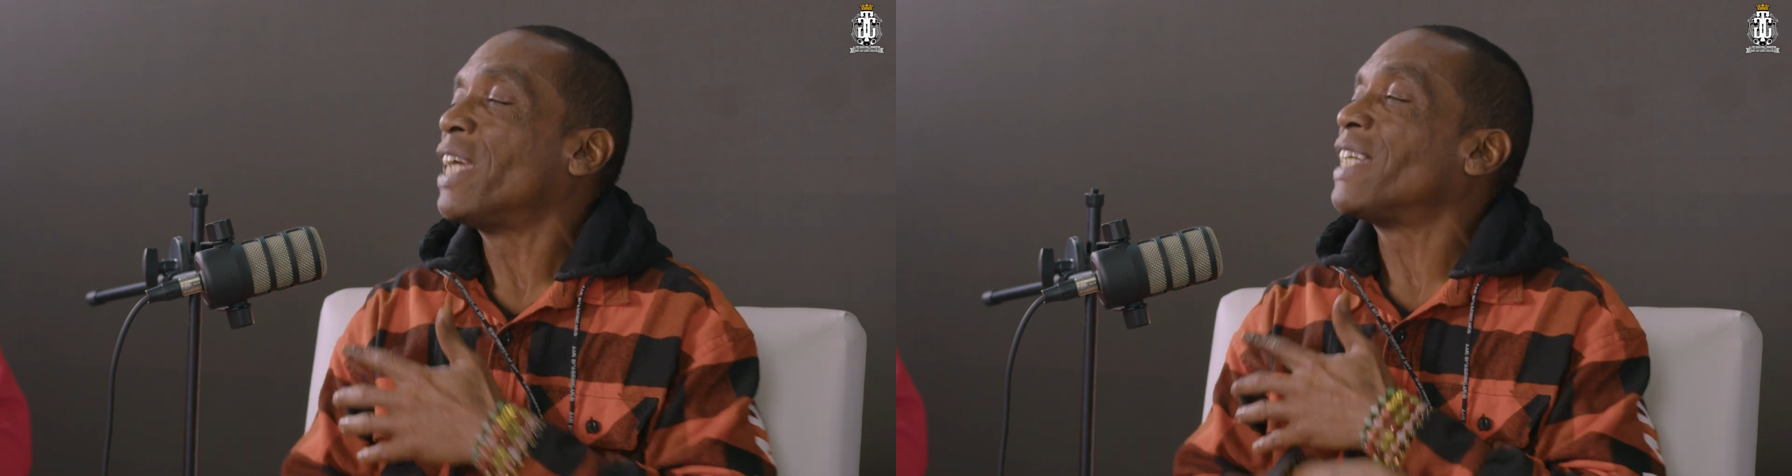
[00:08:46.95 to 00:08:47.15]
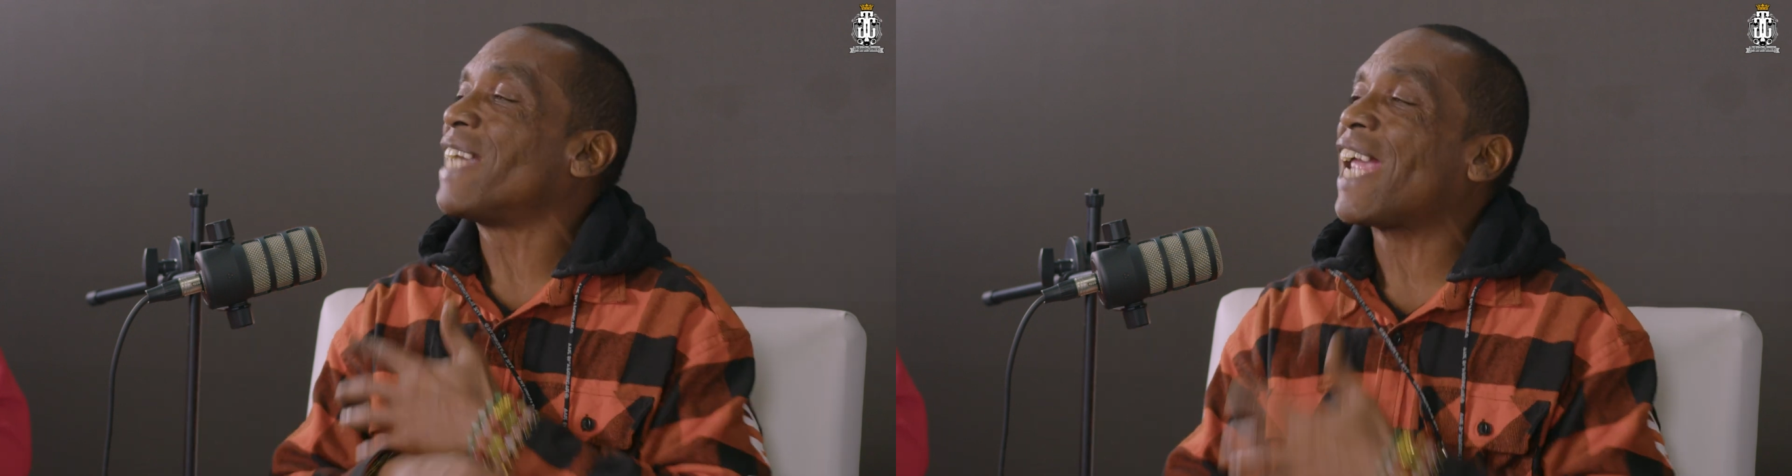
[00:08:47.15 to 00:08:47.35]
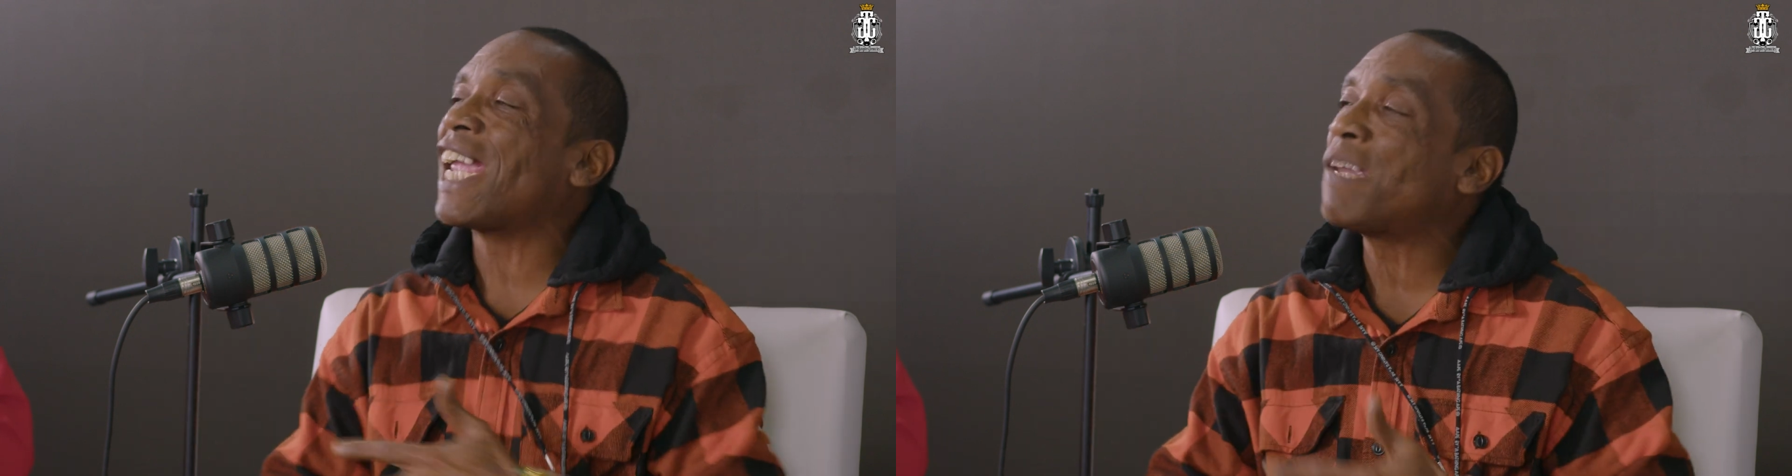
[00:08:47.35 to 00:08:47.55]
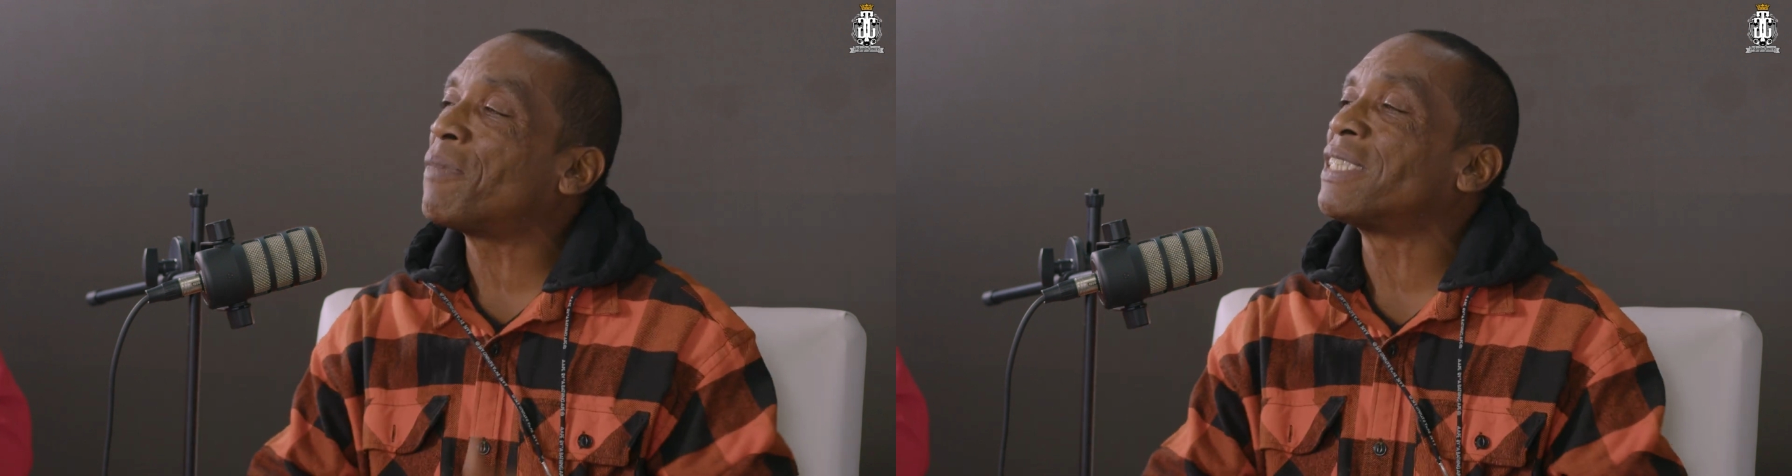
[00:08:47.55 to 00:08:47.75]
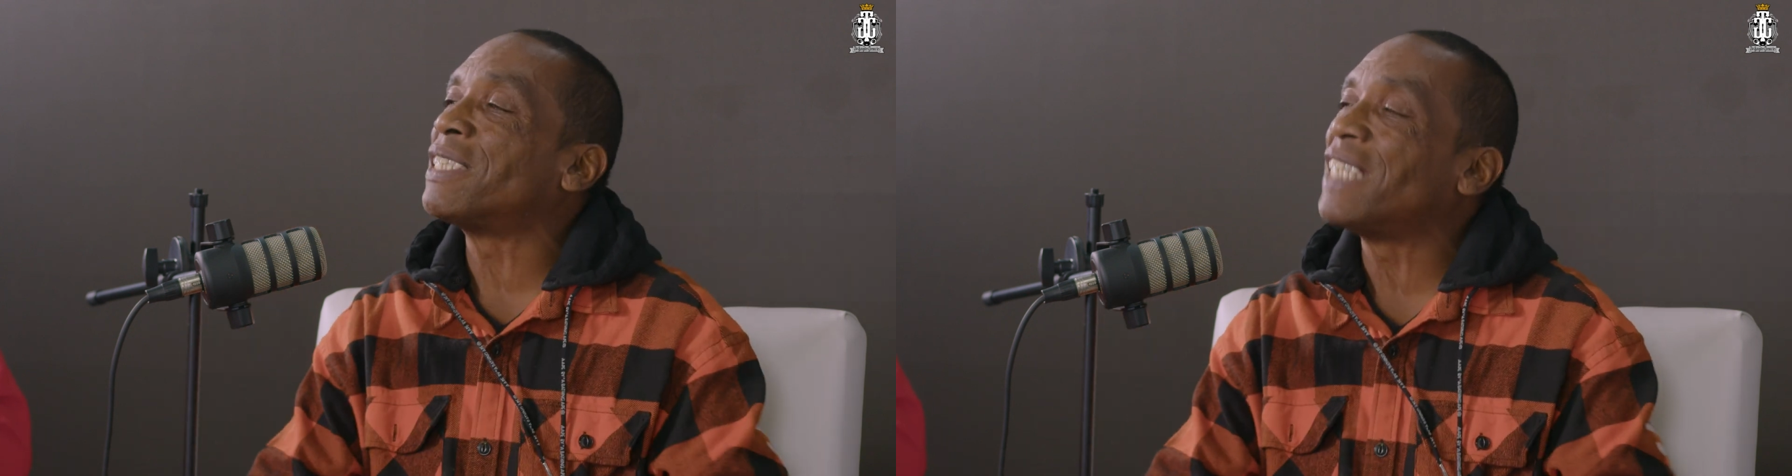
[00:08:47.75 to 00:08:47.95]

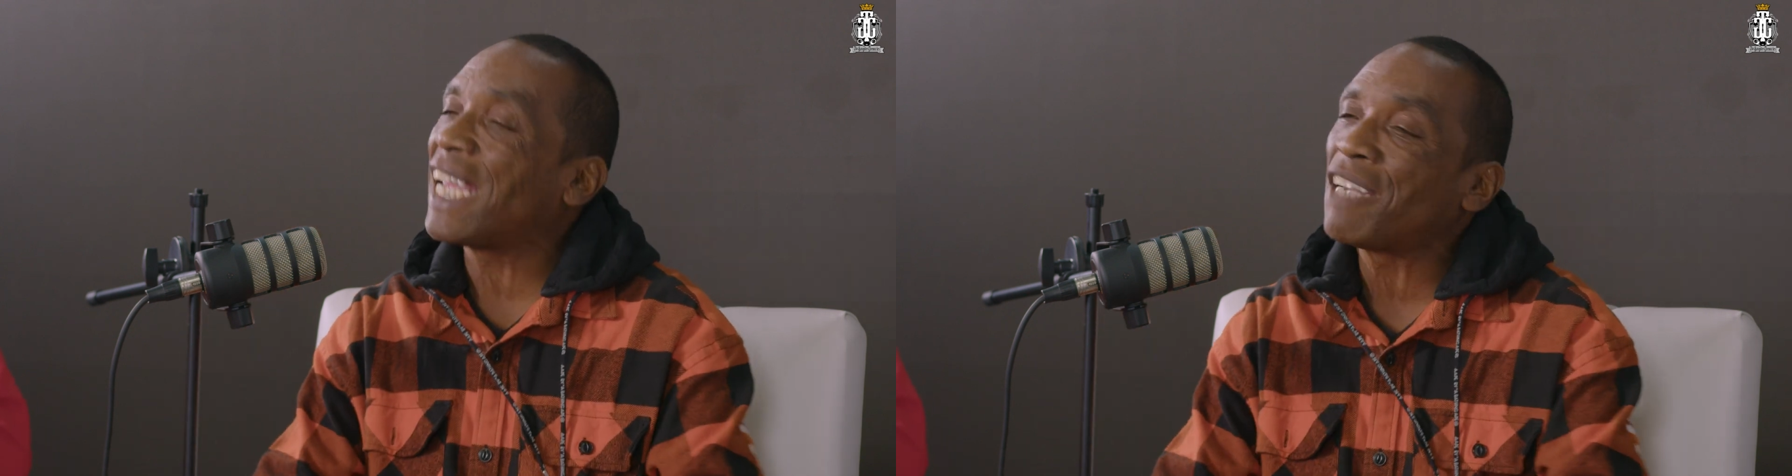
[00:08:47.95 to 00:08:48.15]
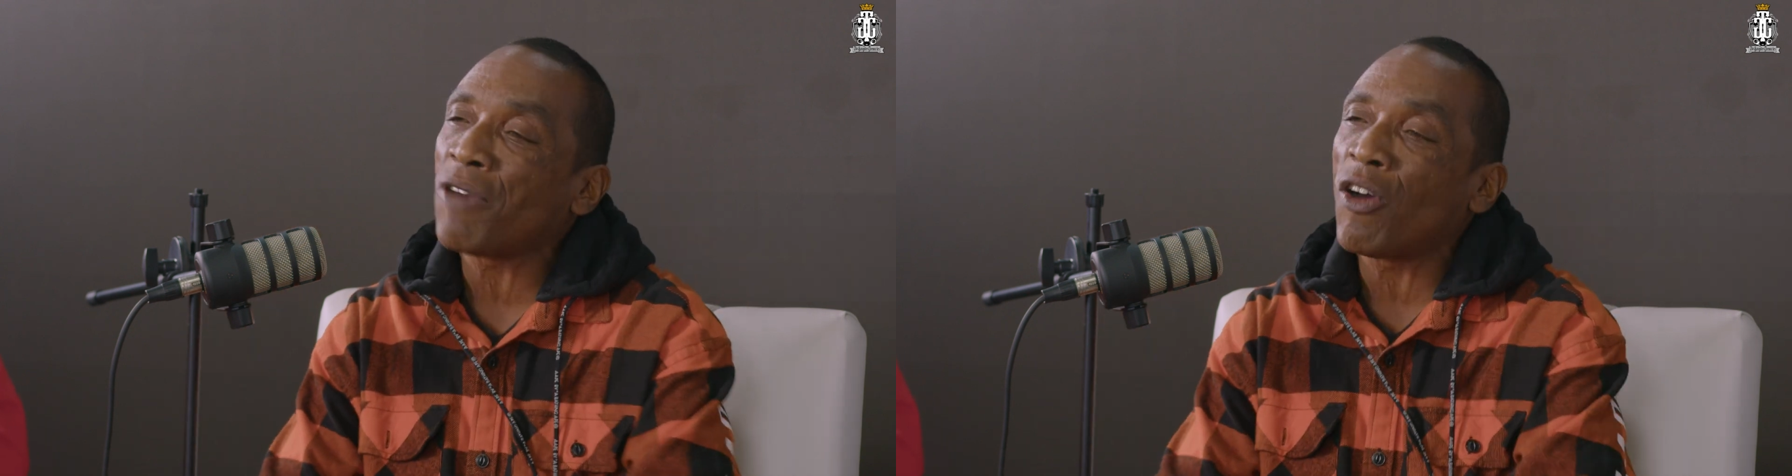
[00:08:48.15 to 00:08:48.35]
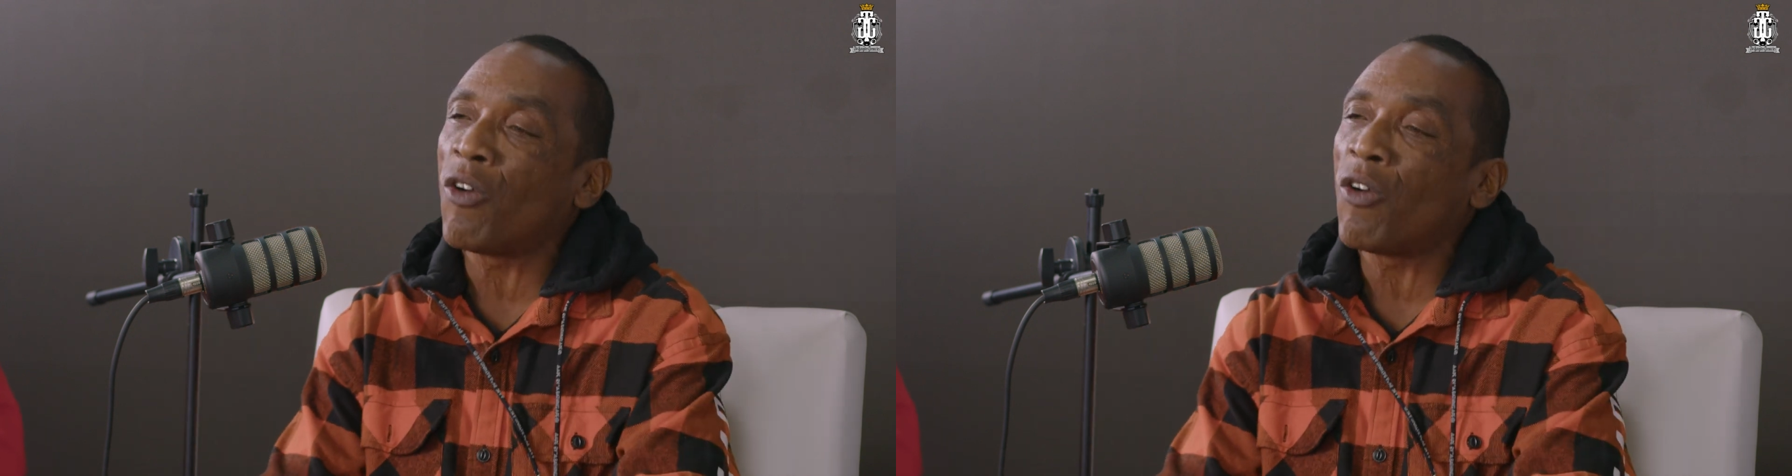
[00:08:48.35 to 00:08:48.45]
Name a Negro